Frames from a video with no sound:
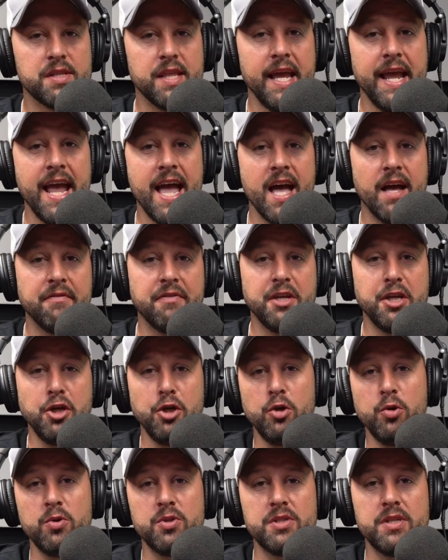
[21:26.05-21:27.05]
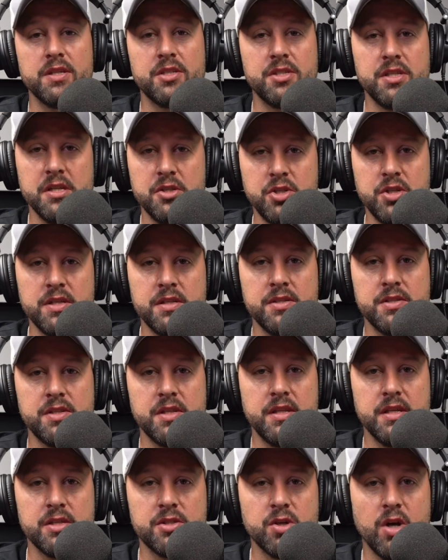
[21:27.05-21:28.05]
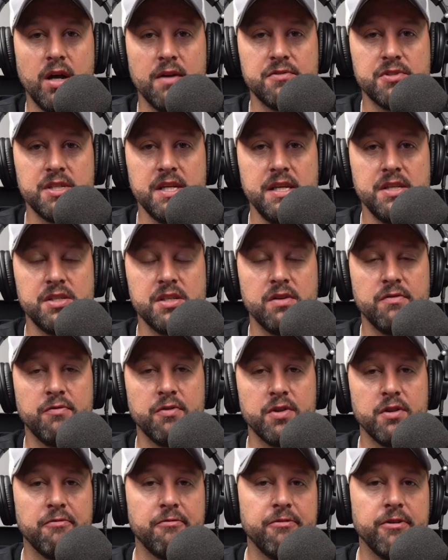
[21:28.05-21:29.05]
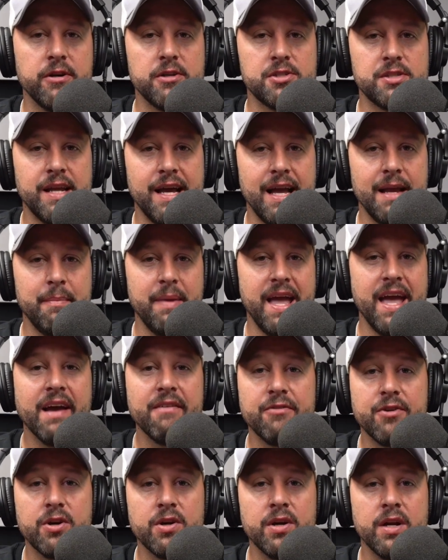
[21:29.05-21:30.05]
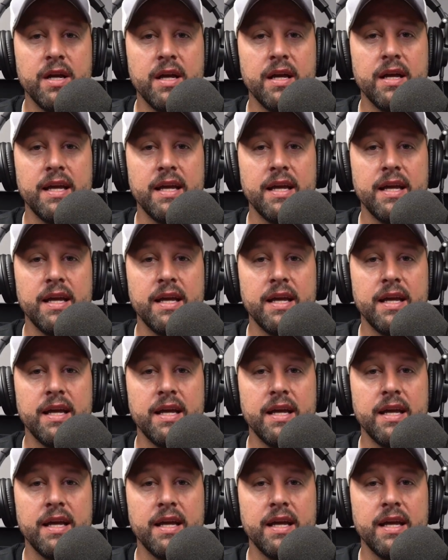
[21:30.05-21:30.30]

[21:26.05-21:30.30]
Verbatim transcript: They have huge decisions this offseason for the first time ever